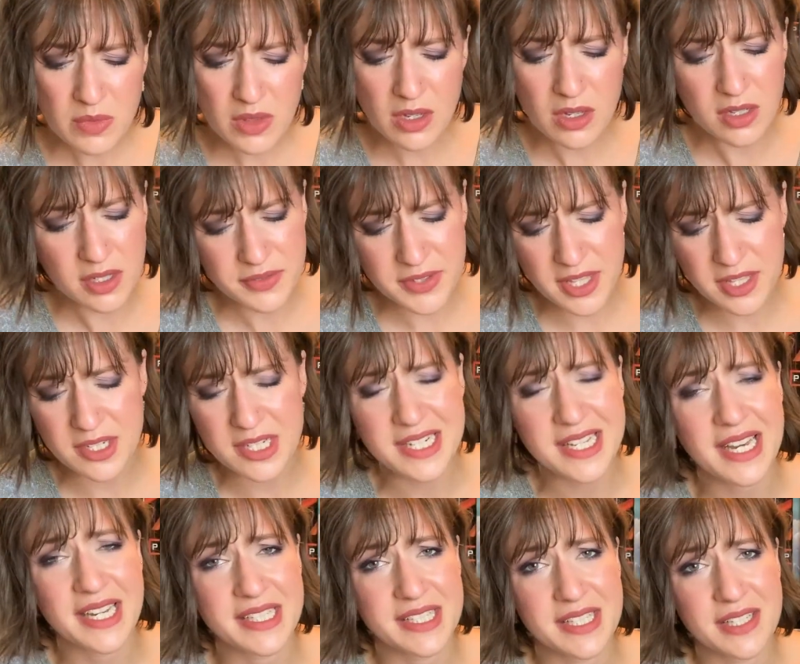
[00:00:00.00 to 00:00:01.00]
All of the other
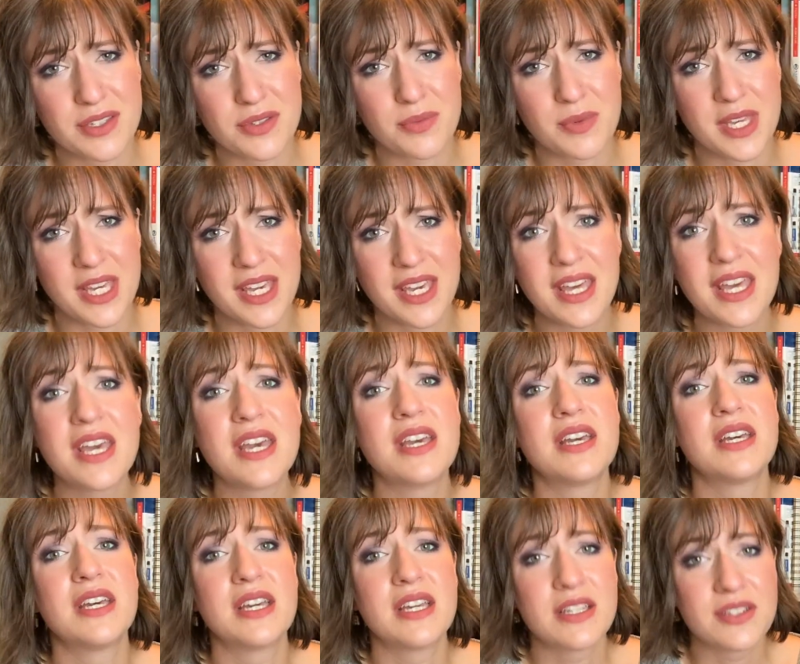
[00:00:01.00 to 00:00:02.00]
tags this week
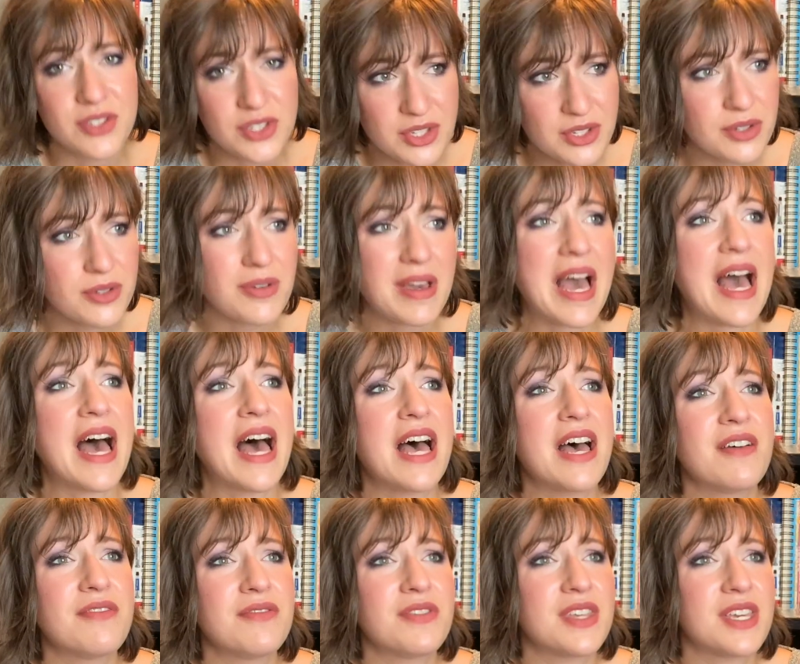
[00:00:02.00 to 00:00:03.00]
do
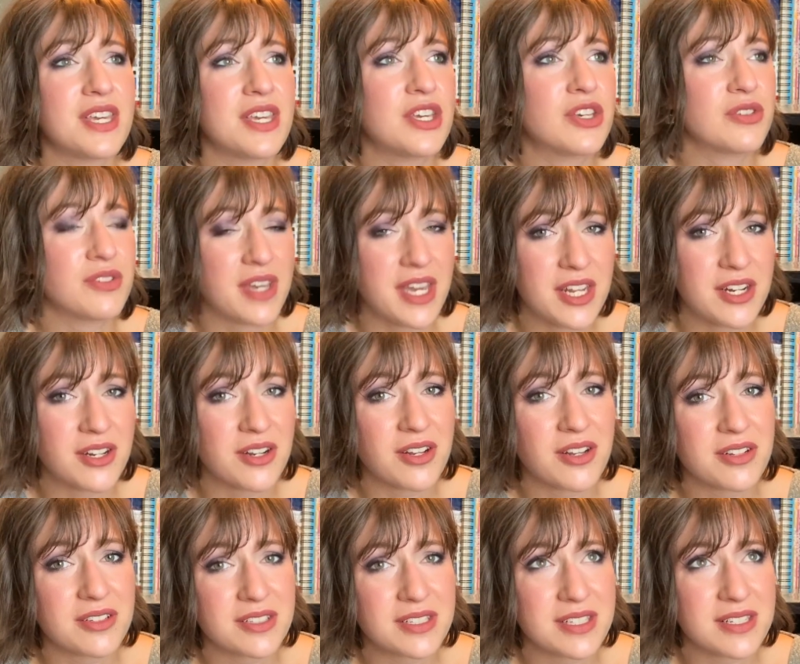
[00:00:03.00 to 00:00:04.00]
have the creator
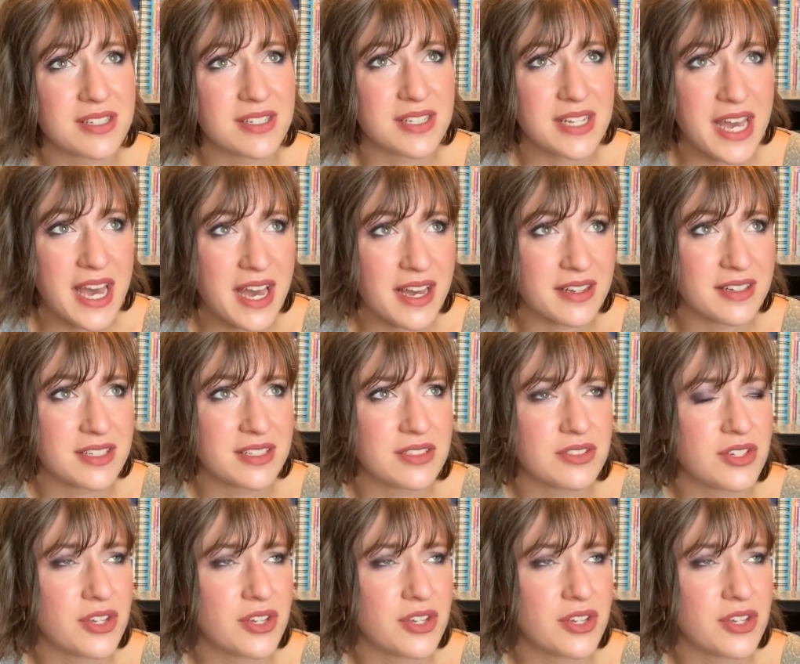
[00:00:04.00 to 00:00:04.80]
tagged.